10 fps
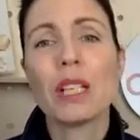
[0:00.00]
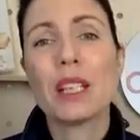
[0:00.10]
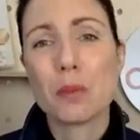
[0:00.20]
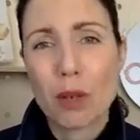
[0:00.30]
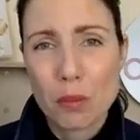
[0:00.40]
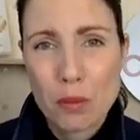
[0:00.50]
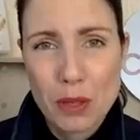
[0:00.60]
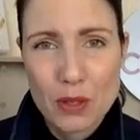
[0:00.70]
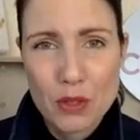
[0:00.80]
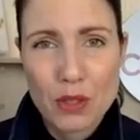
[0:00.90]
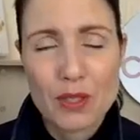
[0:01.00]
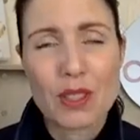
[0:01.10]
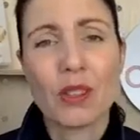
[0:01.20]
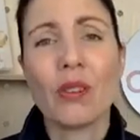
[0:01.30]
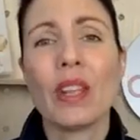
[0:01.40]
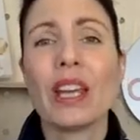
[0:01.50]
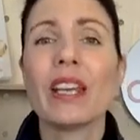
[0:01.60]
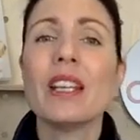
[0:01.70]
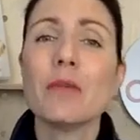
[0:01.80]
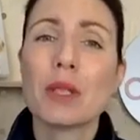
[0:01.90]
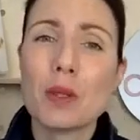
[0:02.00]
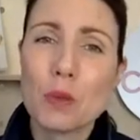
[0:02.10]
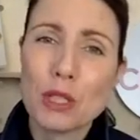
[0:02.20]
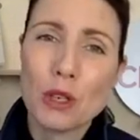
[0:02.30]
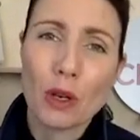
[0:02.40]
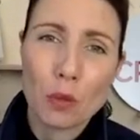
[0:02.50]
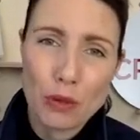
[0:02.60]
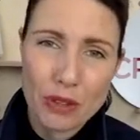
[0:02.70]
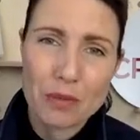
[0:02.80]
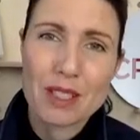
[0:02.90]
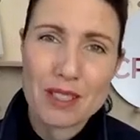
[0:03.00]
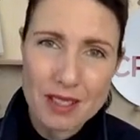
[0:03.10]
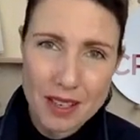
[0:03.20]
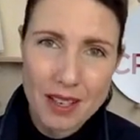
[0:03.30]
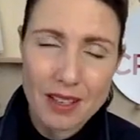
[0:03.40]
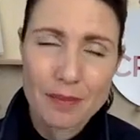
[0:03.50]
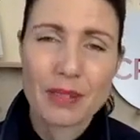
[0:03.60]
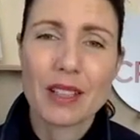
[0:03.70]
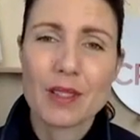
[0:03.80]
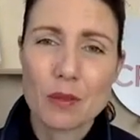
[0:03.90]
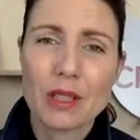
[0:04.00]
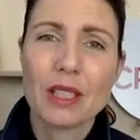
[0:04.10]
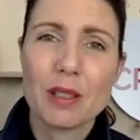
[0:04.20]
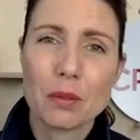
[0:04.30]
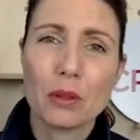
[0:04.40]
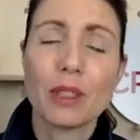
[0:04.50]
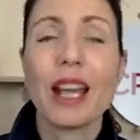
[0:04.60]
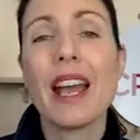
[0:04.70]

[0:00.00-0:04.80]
We need a proper burns dressing on there because we don't want them to scar, and that's really important.